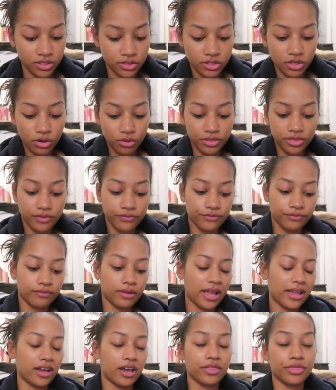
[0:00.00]
So the
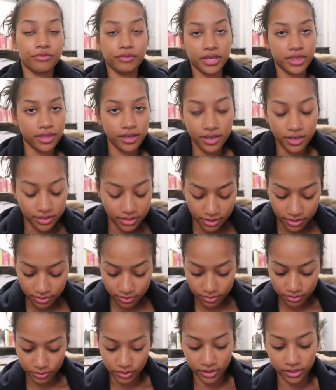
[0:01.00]
I got three things,
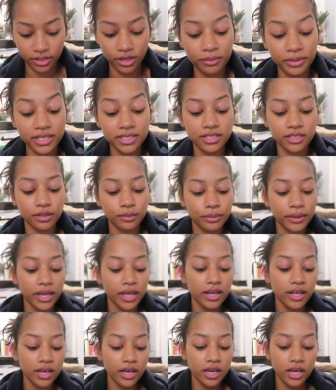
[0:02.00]
it's really no big deal, but